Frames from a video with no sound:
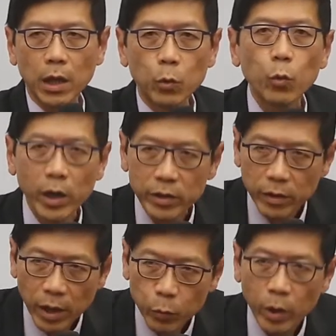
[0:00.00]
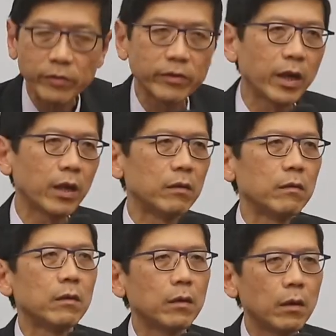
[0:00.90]
at wide
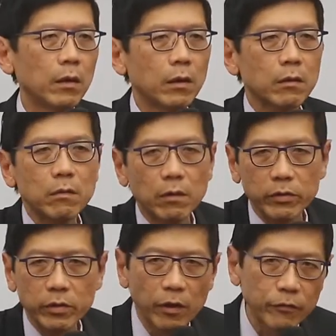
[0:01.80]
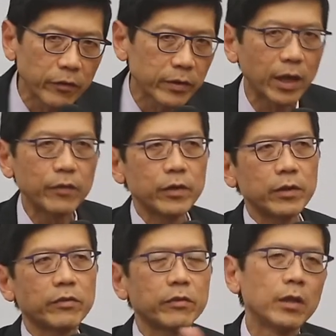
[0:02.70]
scale across a very
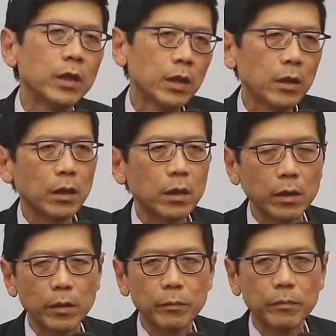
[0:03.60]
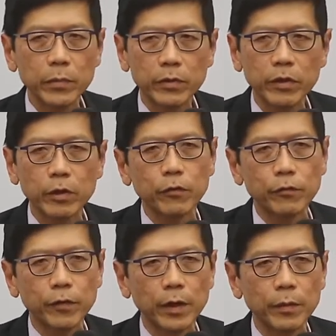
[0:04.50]
diverse set
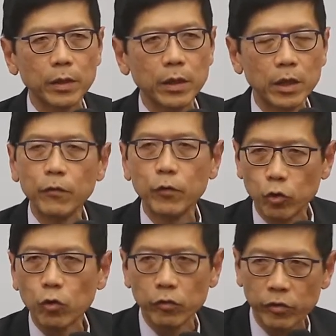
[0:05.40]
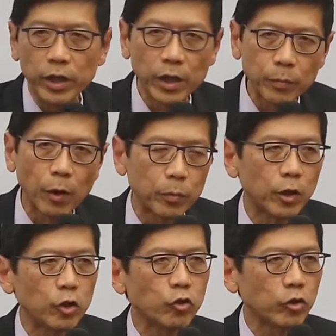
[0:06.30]
of individuals in a
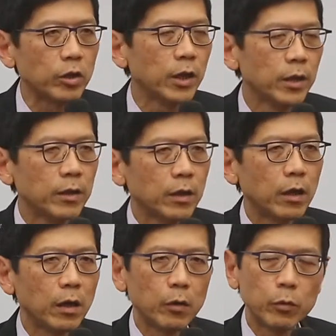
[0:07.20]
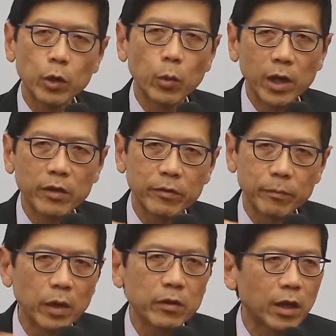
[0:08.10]
population
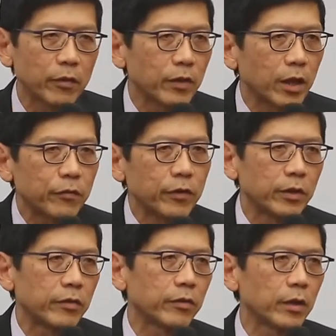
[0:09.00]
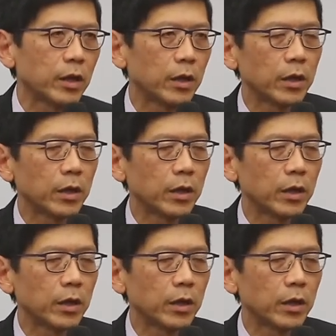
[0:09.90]
requires multi-level efforts